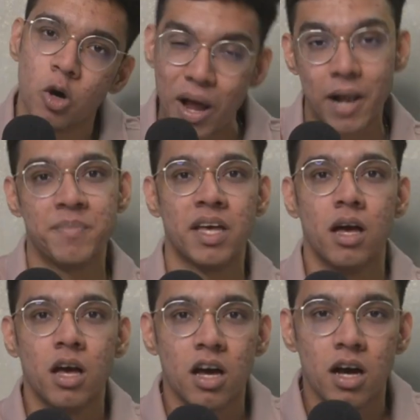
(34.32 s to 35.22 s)
Well,
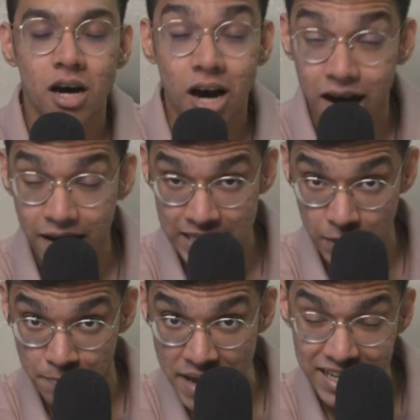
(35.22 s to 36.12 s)
a
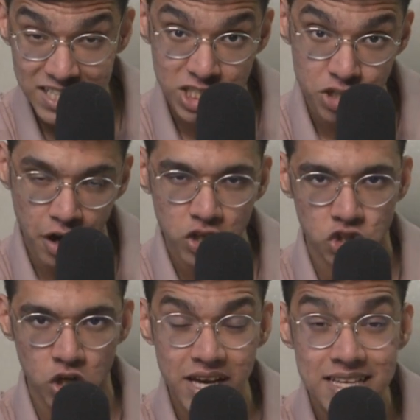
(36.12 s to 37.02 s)
debate
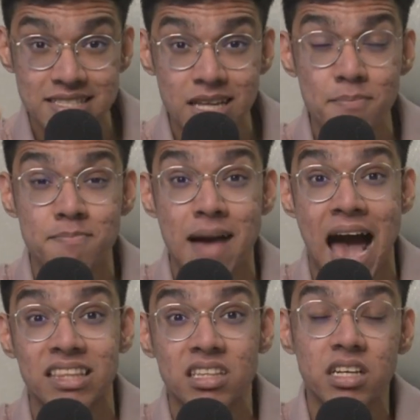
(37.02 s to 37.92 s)
structure is the
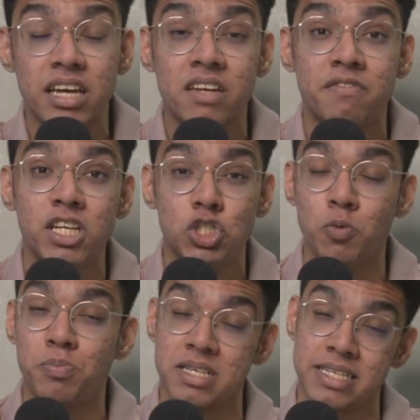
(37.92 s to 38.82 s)
manner in which
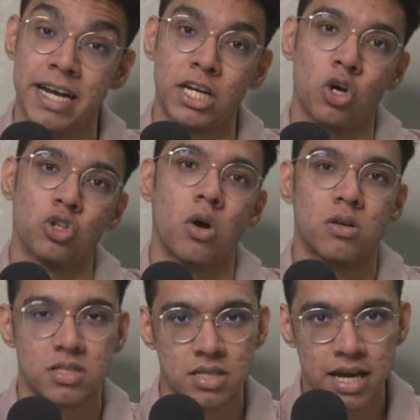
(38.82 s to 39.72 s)
you present your
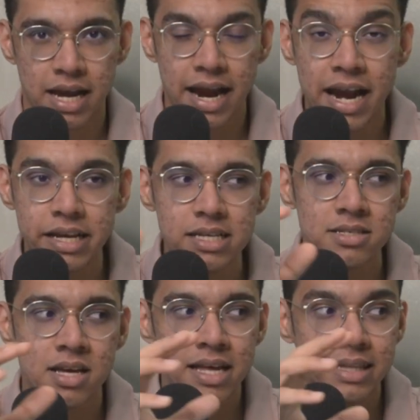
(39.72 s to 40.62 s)
thoughts. It
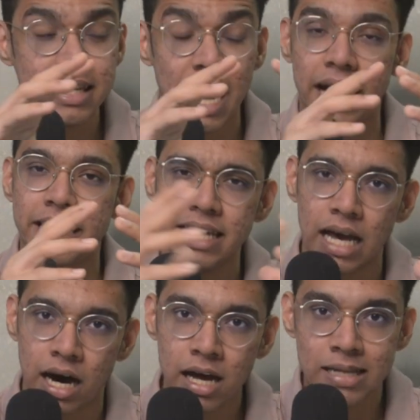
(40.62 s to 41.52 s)
is the
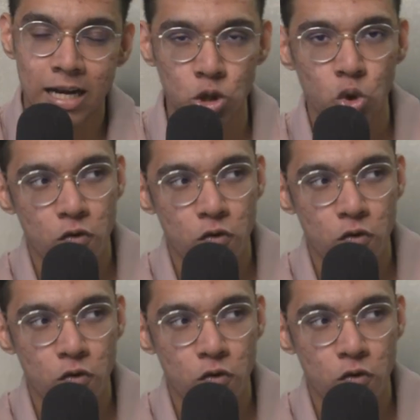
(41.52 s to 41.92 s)
idea that you go